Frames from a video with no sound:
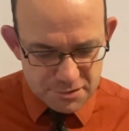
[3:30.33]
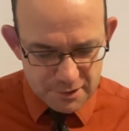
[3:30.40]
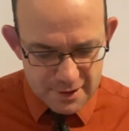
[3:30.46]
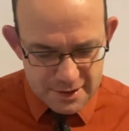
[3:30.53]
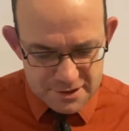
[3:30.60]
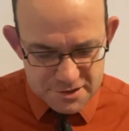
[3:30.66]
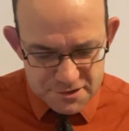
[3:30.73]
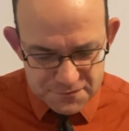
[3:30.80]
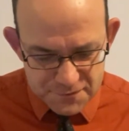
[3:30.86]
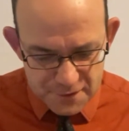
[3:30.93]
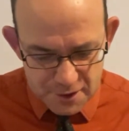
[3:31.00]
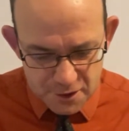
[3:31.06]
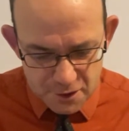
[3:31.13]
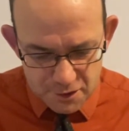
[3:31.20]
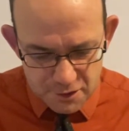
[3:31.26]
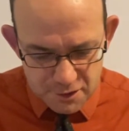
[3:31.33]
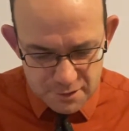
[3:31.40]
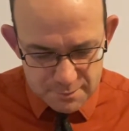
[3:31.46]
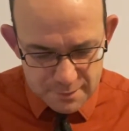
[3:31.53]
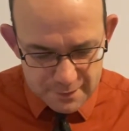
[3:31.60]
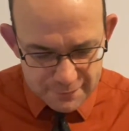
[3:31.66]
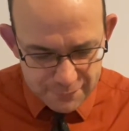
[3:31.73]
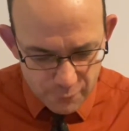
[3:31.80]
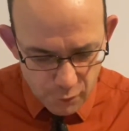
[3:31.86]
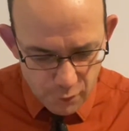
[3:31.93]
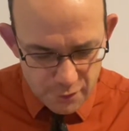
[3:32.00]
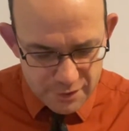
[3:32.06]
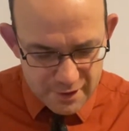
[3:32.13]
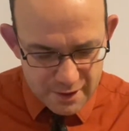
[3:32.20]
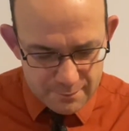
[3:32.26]
transfigured
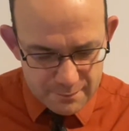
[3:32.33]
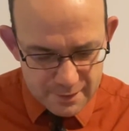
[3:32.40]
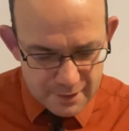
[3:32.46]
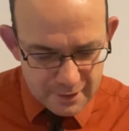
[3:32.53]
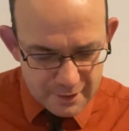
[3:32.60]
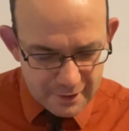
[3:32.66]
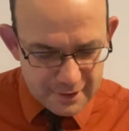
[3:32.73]
before them,